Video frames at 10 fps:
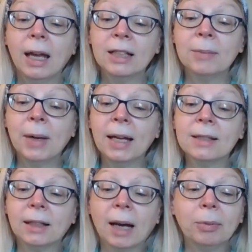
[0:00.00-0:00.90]
and
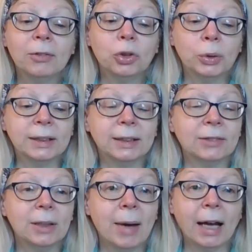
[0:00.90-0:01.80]
demands a couple of twists
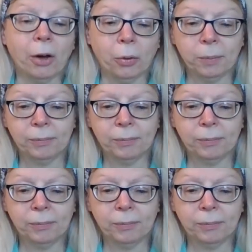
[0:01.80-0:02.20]
of tobacco.